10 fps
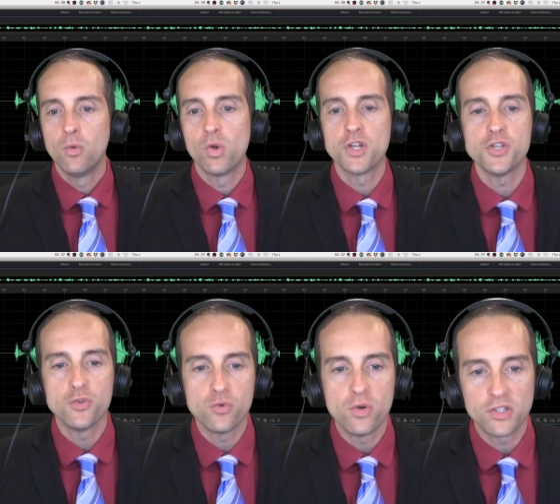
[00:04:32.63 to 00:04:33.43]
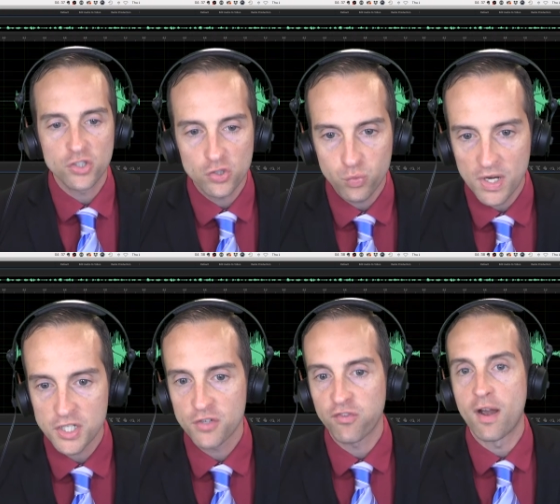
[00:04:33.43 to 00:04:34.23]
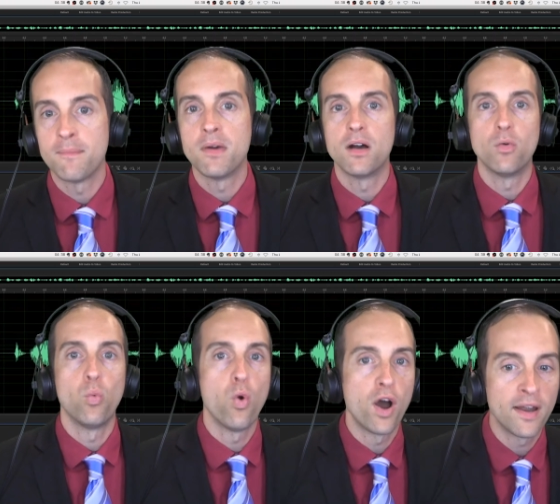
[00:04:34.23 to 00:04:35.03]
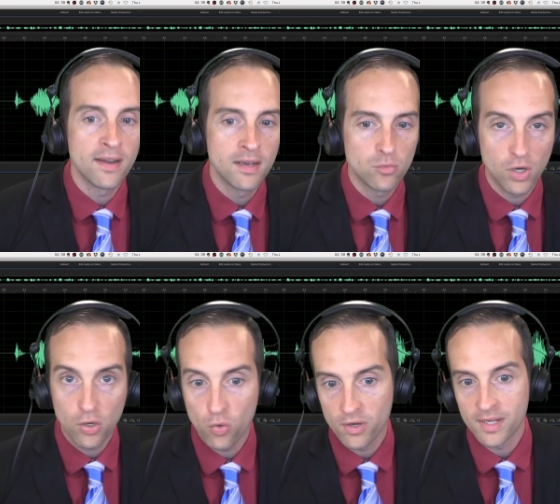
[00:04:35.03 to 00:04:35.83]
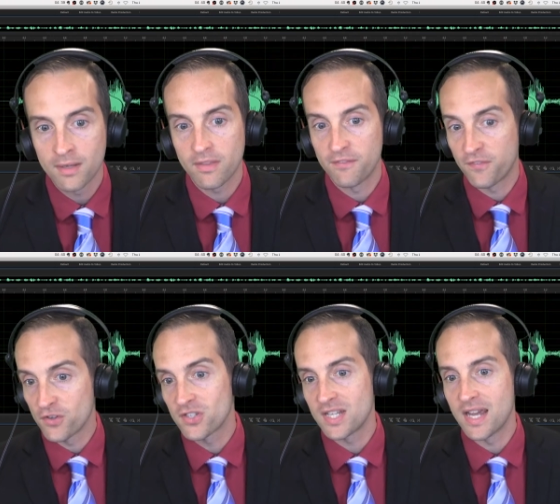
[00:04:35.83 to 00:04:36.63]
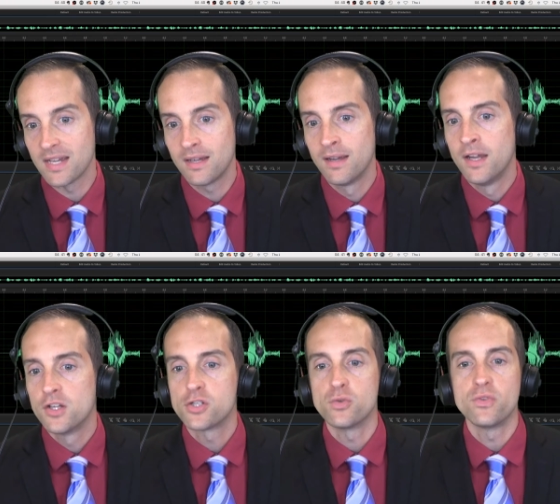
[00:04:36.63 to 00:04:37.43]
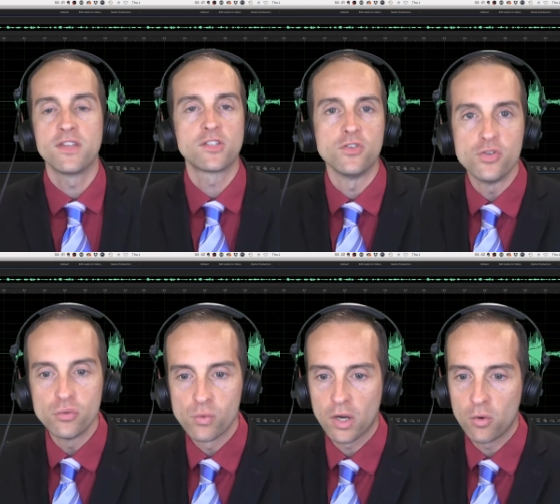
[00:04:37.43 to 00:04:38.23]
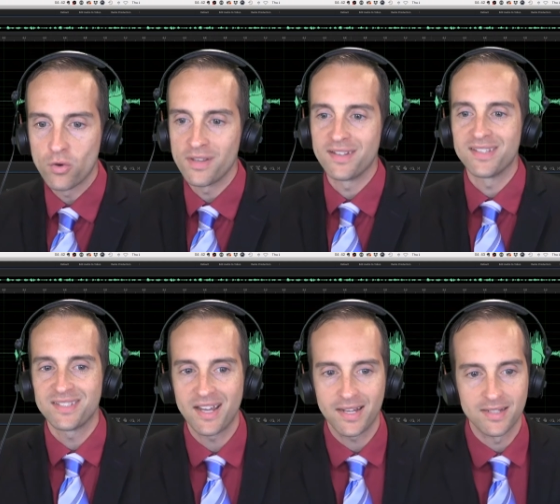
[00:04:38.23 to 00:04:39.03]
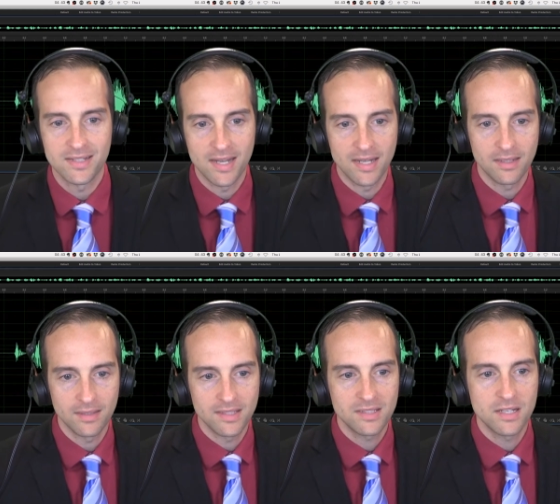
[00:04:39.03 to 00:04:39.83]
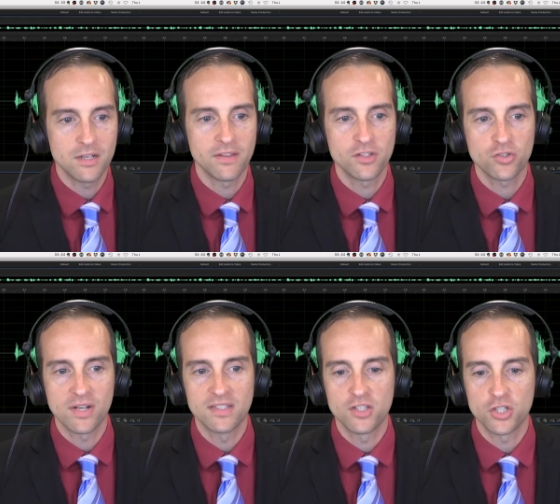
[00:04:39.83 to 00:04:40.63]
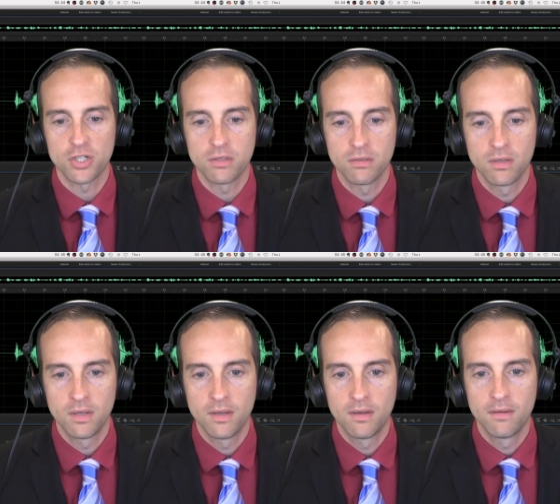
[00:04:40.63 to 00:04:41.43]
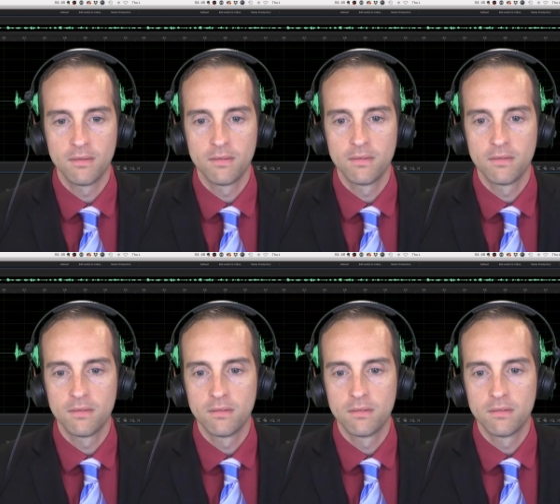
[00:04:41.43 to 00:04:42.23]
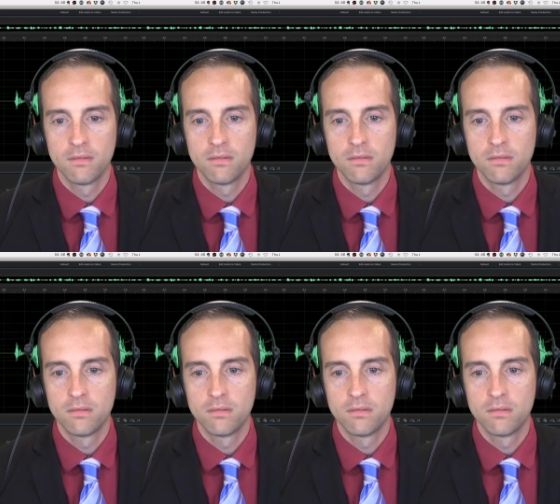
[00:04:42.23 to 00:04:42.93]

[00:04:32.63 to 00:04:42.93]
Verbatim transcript: when you switch from one recording, the first take, to this new recording, the second take. Let's hear the transition. Recording right where I'm at.